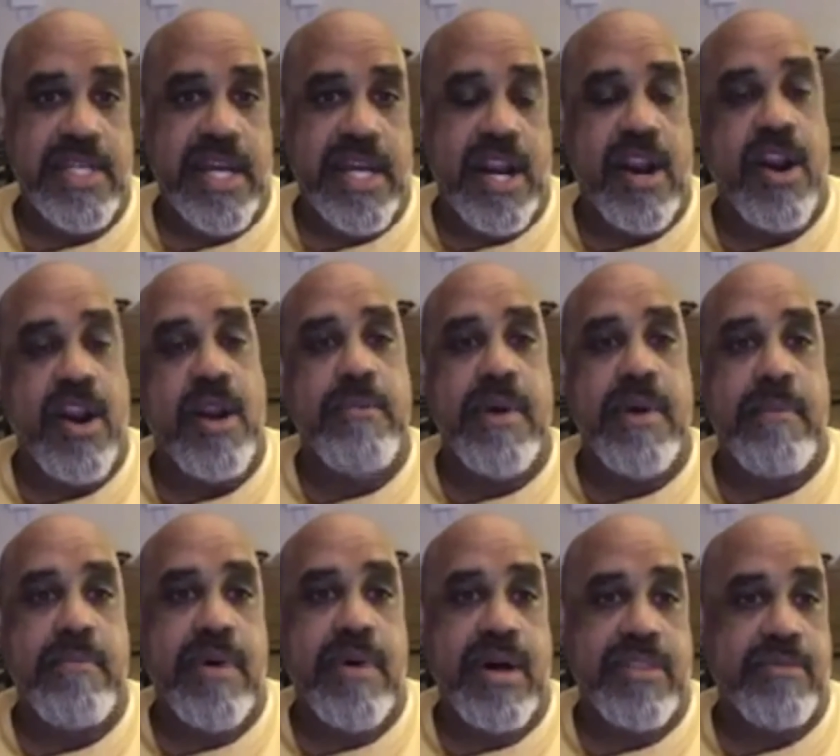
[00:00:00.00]
Her and my
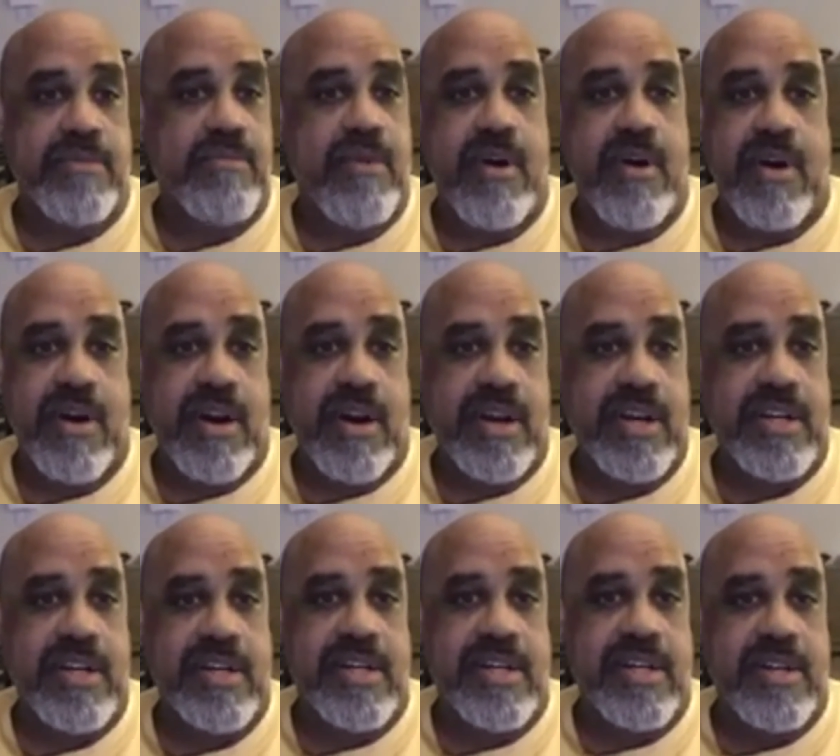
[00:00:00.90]
mother, Marg,
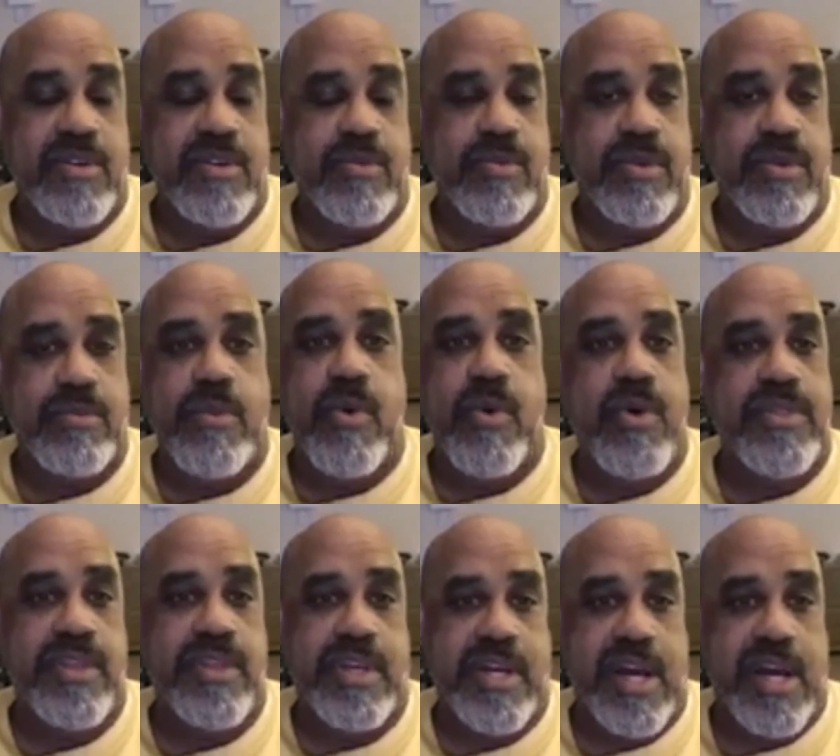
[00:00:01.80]
were more
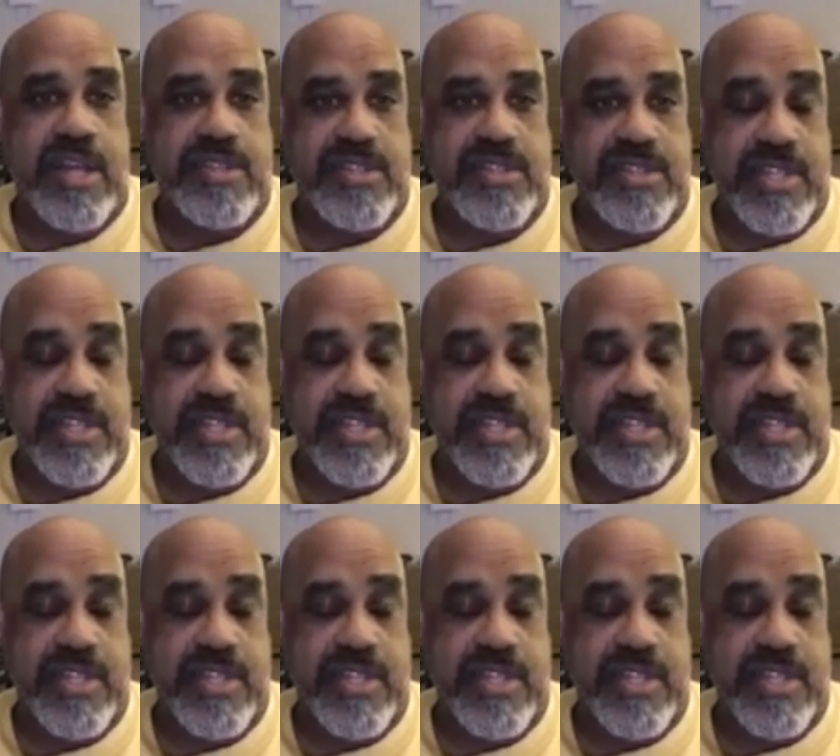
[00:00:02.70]
than cousins.